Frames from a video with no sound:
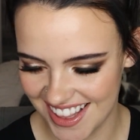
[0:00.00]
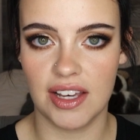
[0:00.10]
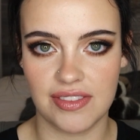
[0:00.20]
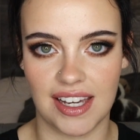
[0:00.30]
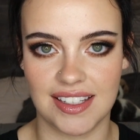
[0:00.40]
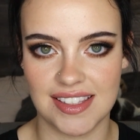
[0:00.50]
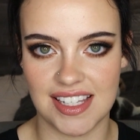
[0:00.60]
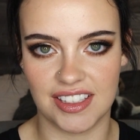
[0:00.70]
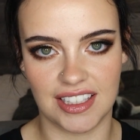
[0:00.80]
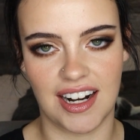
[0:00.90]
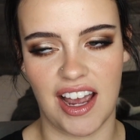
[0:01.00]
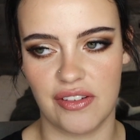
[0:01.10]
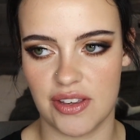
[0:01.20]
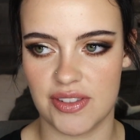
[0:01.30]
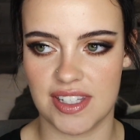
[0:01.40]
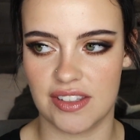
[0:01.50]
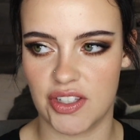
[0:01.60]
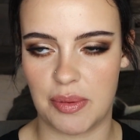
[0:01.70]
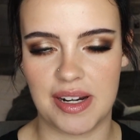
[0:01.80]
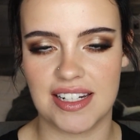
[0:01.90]
Love that concealer. I've used it
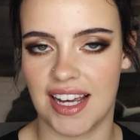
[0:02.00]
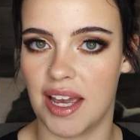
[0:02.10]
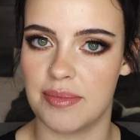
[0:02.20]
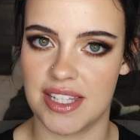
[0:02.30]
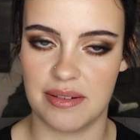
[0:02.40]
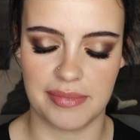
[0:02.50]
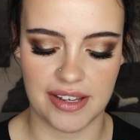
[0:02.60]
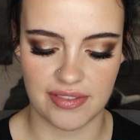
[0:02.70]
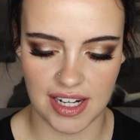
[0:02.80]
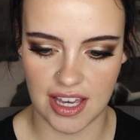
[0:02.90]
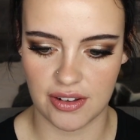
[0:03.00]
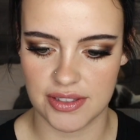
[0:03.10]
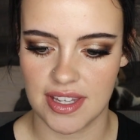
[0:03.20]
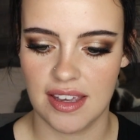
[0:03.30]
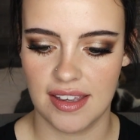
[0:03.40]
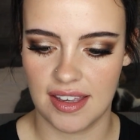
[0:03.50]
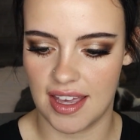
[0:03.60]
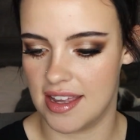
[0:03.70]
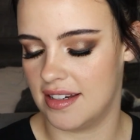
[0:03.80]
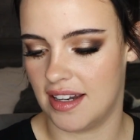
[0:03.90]
so many times in my videos
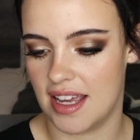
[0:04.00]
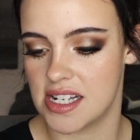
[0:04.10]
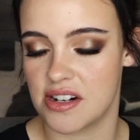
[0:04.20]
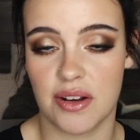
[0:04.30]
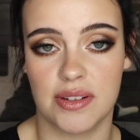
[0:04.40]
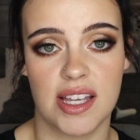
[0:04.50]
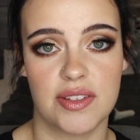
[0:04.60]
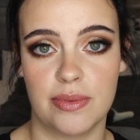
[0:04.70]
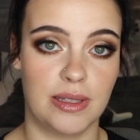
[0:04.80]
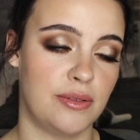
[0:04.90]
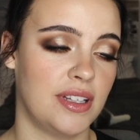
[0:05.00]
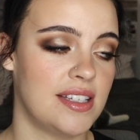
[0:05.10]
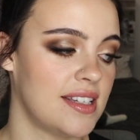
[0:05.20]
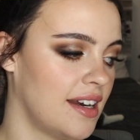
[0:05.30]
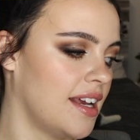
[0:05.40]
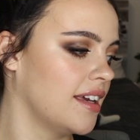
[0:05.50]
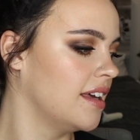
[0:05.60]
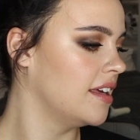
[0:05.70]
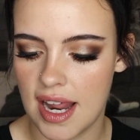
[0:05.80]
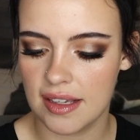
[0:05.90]
and I don't know, it's really, really stunning.
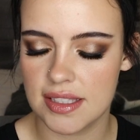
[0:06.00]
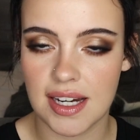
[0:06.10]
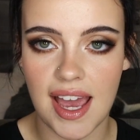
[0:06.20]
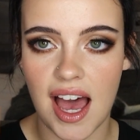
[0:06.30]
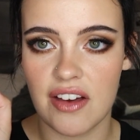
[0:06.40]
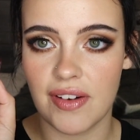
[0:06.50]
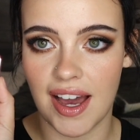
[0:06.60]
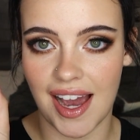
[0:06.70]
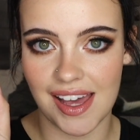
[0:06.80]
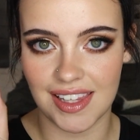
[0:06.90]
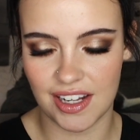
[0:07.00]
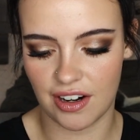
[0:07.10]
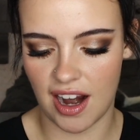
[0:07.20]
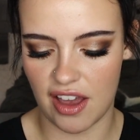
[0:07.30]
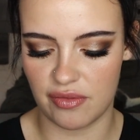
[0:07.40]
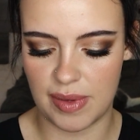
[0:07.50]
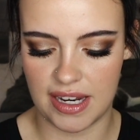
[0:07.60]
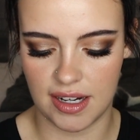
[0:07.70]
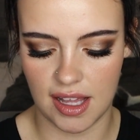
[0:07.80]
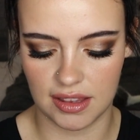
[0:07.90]
Next, I have a highlighter I've
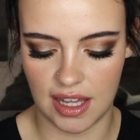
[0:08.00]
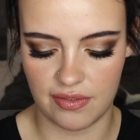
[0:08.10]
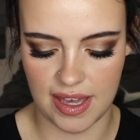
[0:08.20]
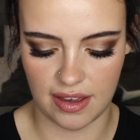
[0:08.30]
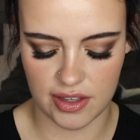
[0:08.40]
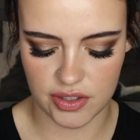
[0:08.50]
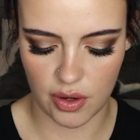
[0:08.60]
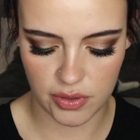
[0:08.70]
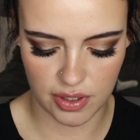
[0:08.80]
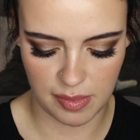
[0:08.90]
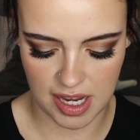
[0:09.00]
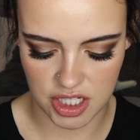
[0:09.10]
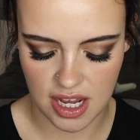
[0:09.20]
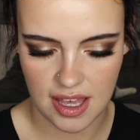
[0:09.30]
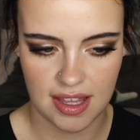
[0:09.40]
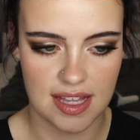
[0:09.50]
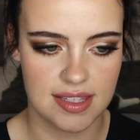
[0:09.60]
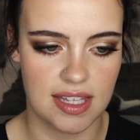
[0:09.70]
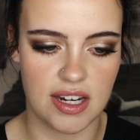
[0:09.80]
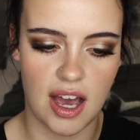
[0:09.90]
been loving so, so much.
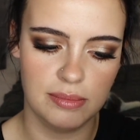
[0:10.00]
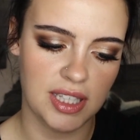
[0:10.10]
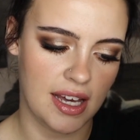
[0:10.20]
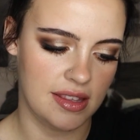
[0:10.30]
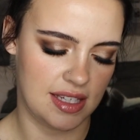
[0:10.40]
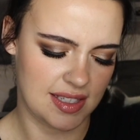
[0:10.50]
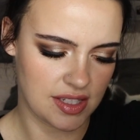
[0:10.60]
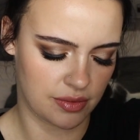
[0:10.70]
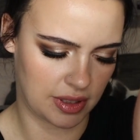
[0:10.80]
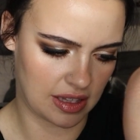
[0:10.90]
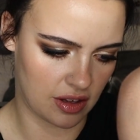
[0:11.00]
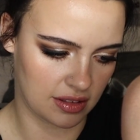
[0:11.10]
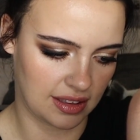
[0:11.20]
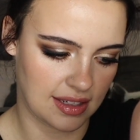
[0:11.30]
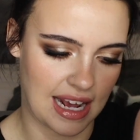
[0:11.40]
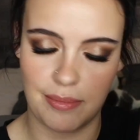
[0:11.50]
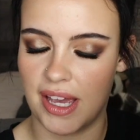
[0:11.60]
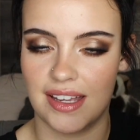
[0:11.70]
It's the Nabla. This has a really long name.